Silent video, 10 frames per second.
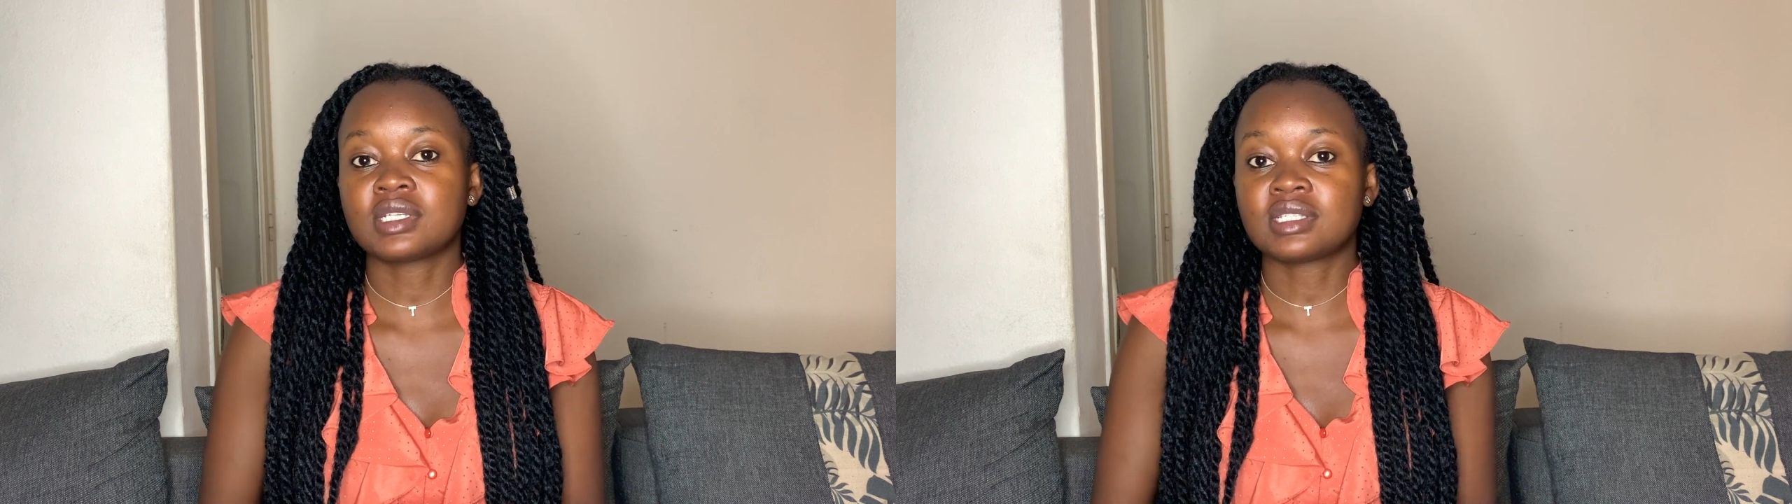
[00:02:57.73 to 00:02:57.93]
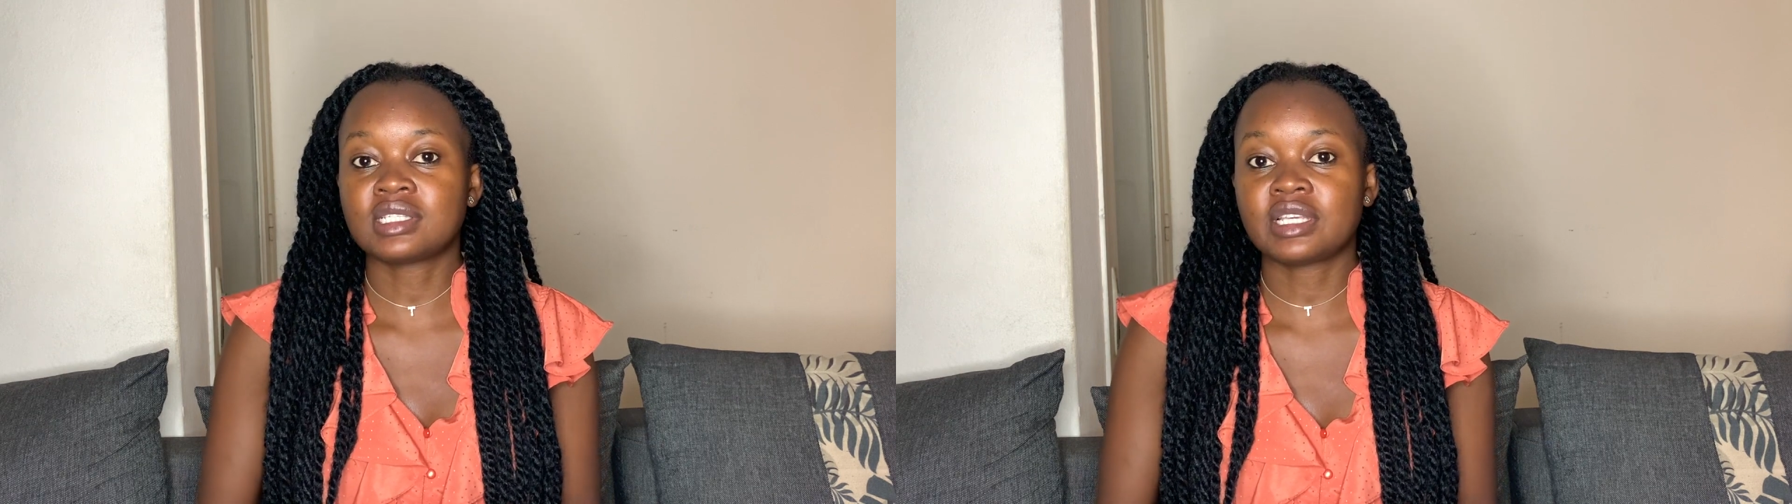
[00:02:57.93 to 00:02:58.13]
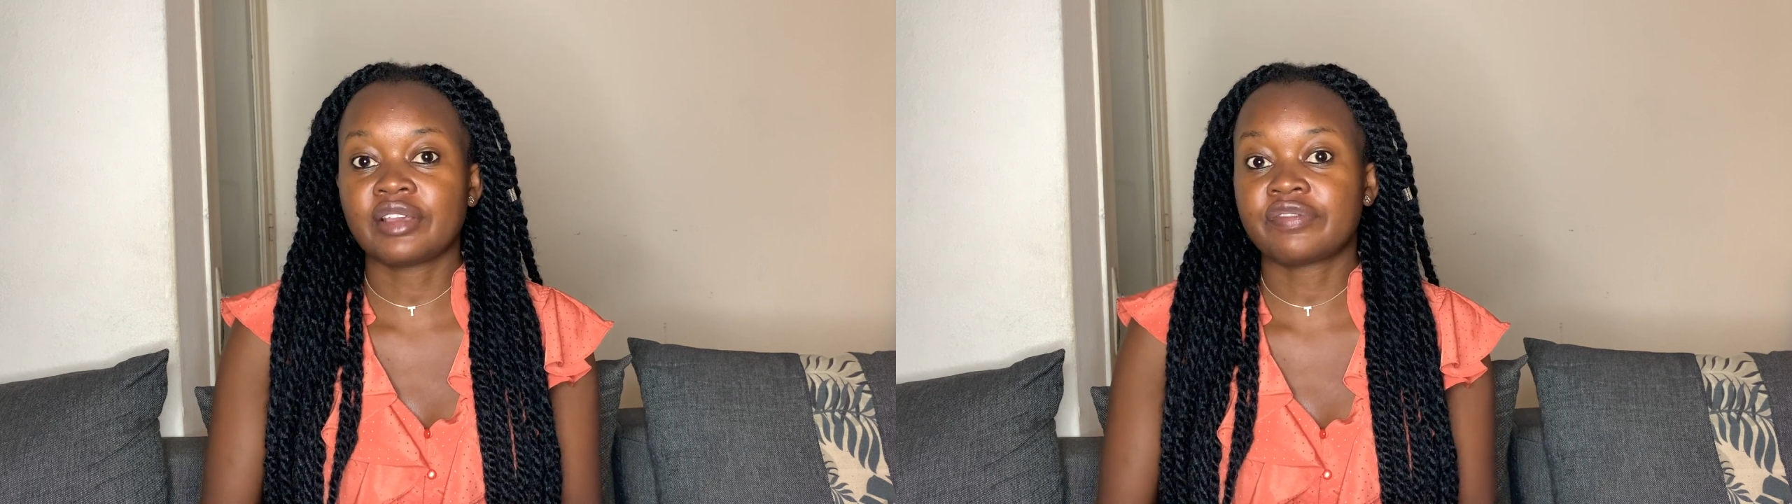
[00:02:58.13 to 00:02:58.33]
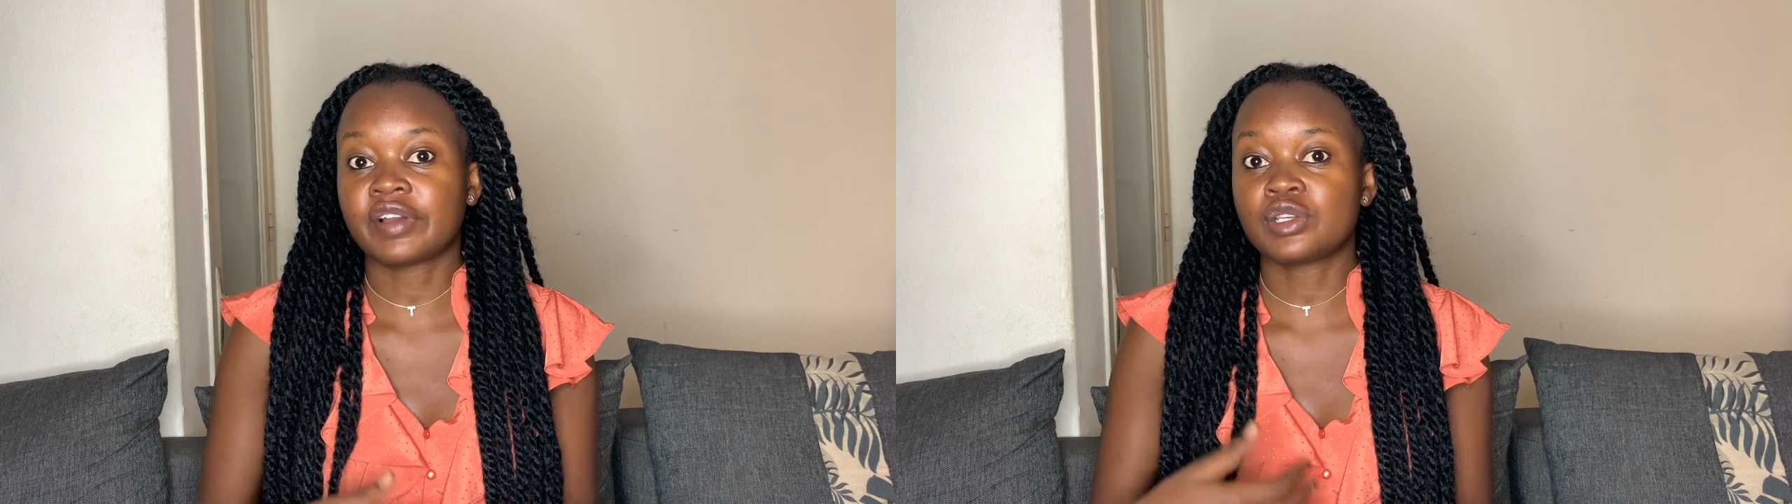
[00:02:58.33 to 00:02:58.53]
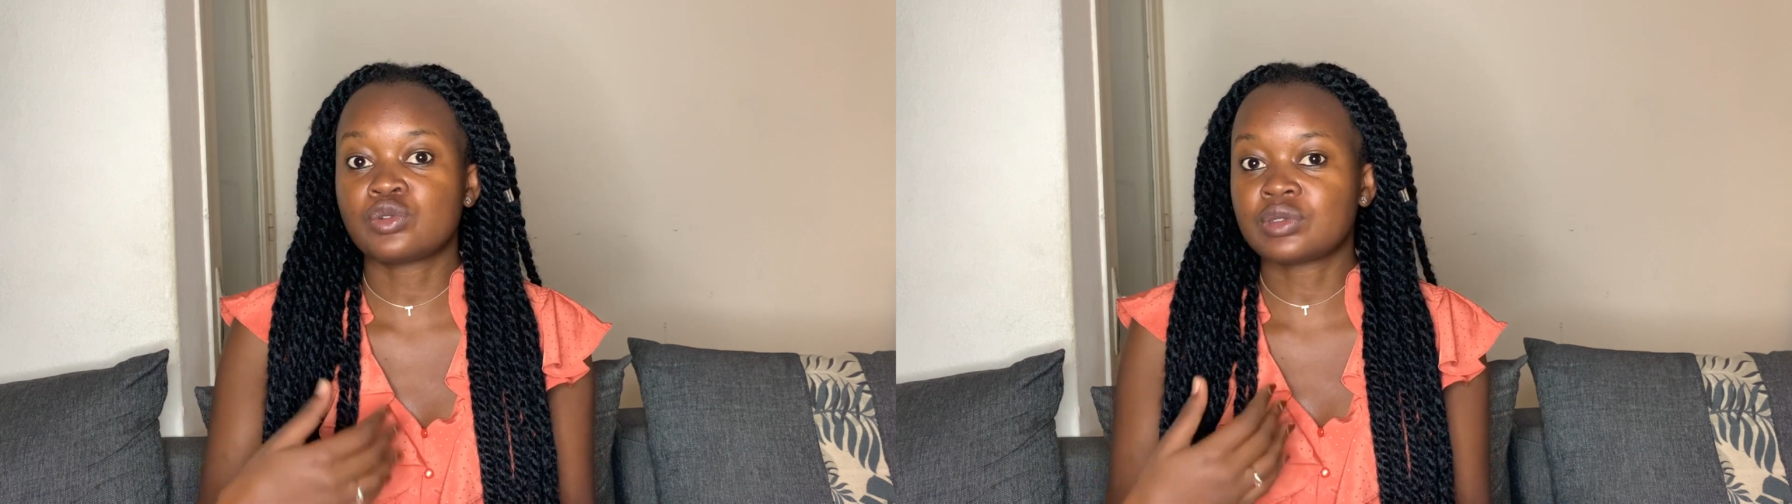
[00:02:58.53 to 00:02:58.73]

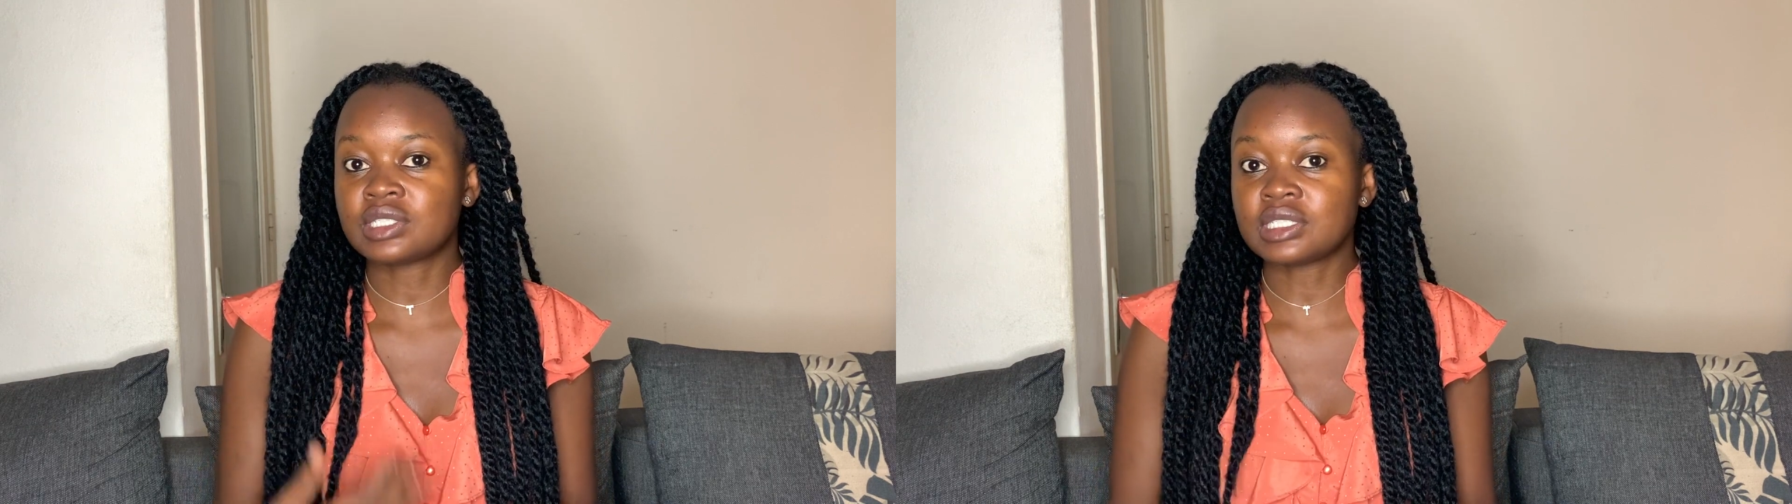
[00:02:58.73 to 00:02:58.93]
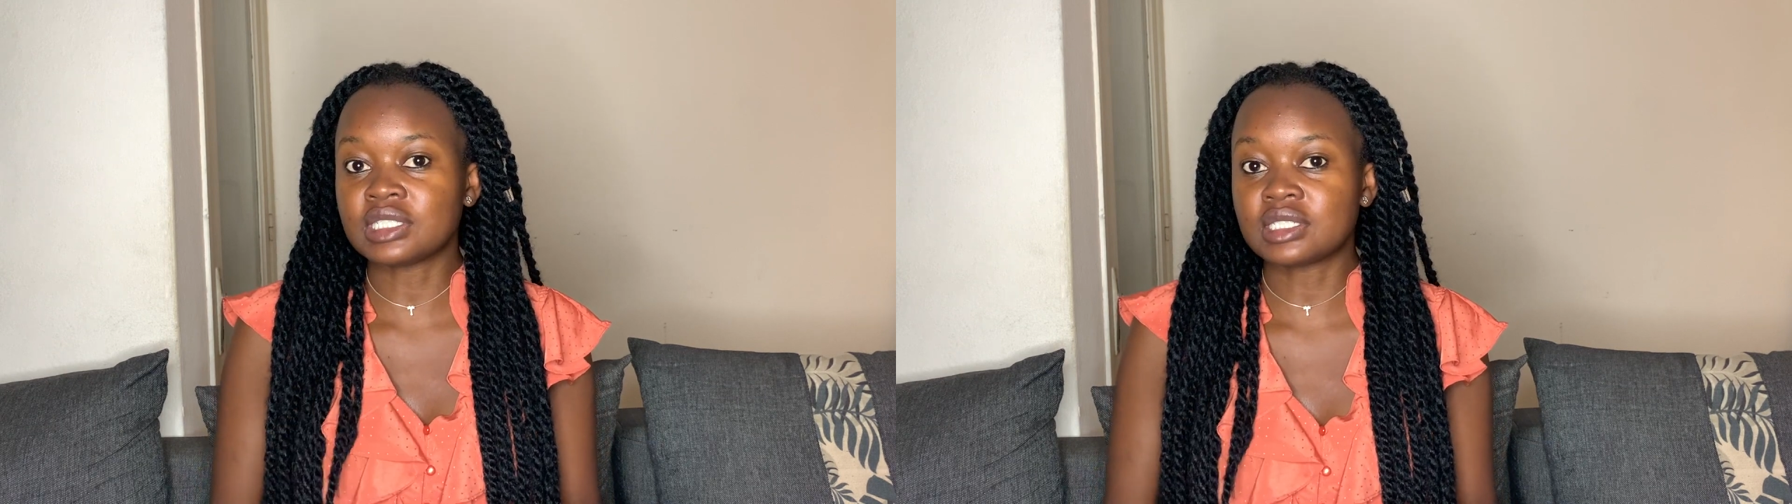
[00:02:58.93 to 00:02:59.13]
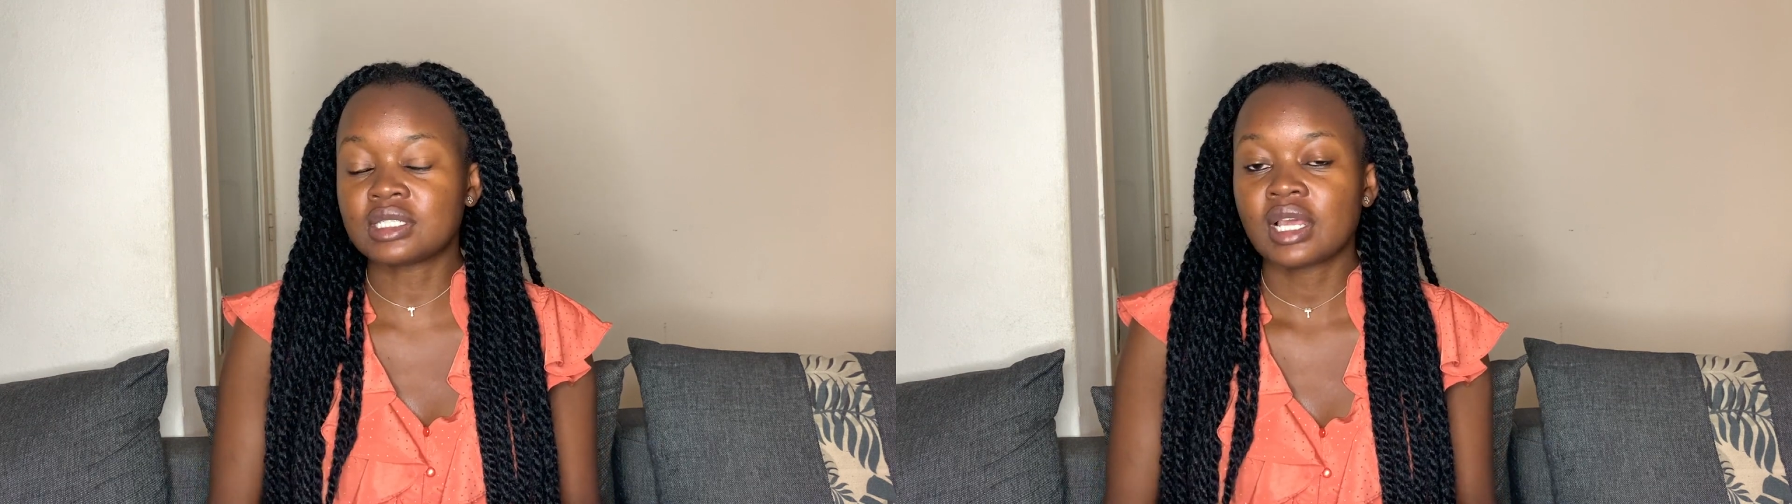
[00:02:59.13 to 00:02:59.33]
CFA to see it.